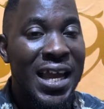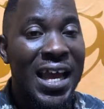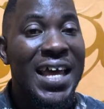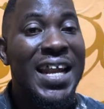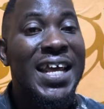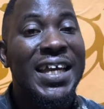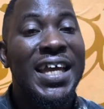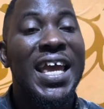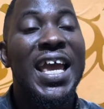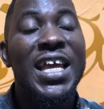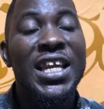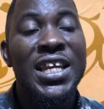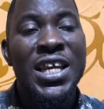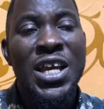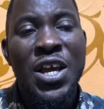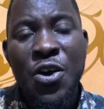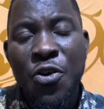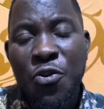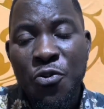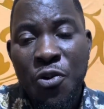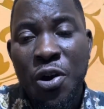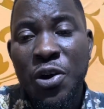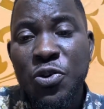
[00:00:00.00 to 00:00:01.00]
And again,
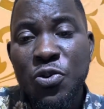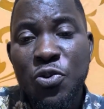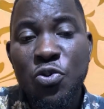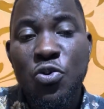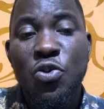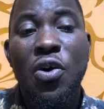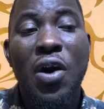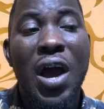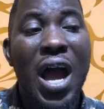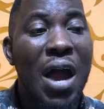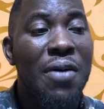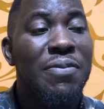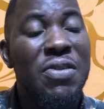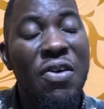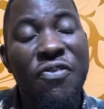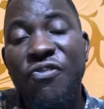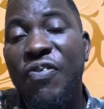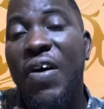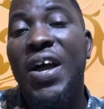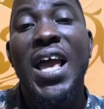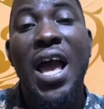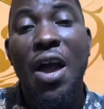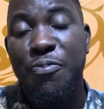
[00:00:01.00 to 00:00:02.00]
when you don't have the
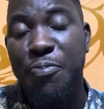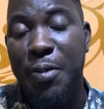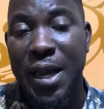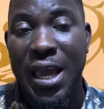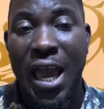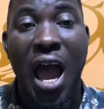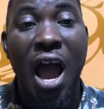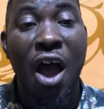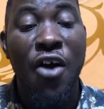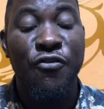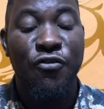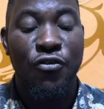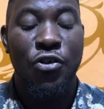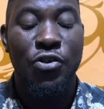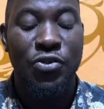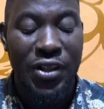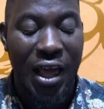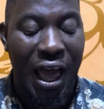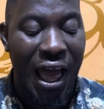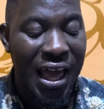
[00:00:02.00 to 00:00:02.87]
firepower up front,